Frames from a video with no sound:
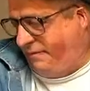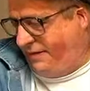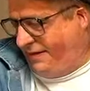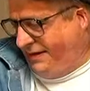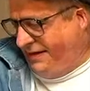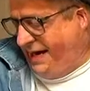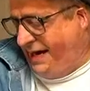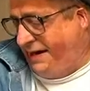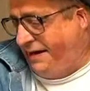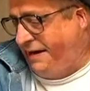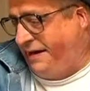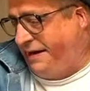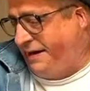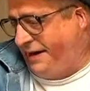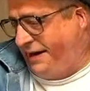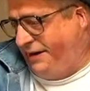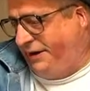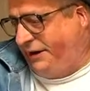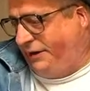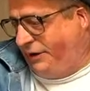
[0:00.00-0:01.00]
yeah,
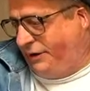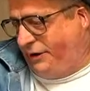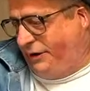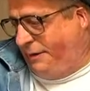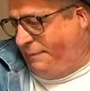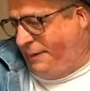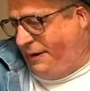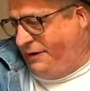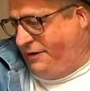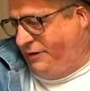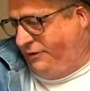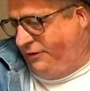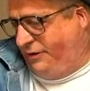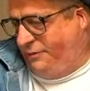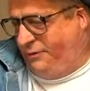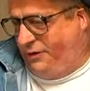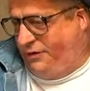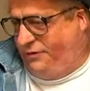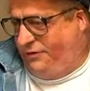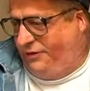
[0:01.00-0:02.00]
you can look her up on
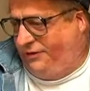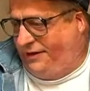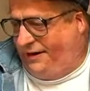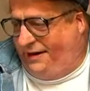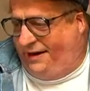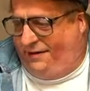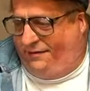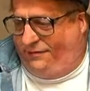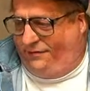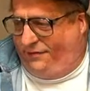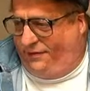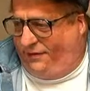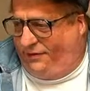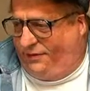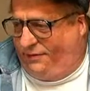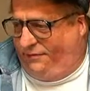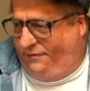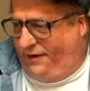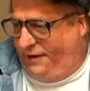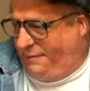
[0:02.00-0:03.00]
YouTube too. She's gonna have
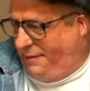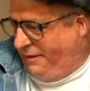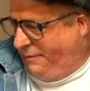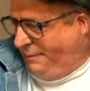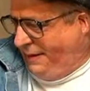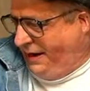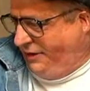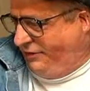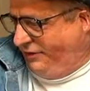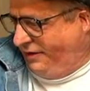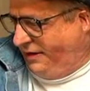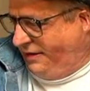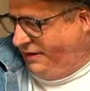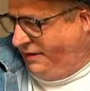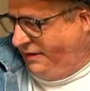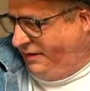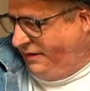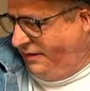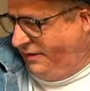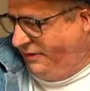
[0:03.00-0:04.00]
some fair amount of bashing on
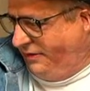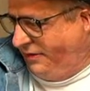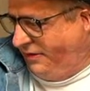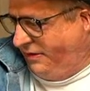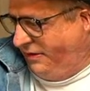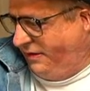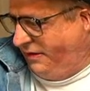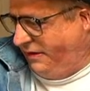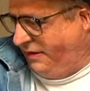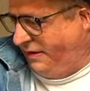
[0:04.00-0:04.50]
there. So.